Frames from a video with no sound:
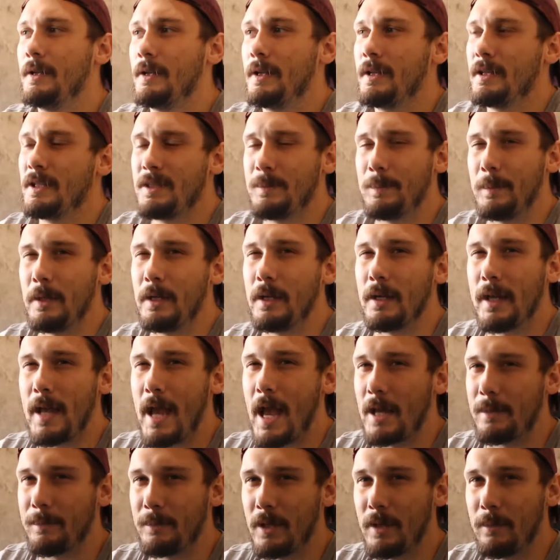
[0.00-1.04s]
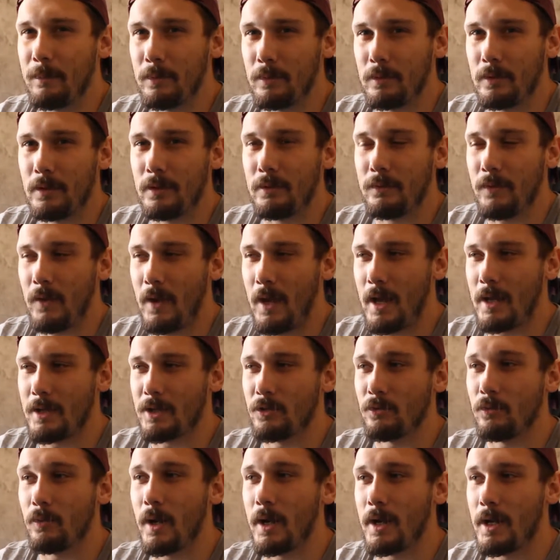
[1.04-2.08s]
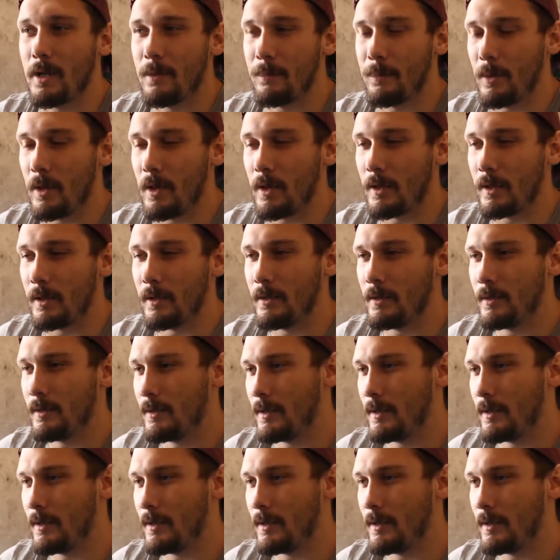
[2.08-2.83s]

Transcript: Speed Academy, I believe, has a write-up on it.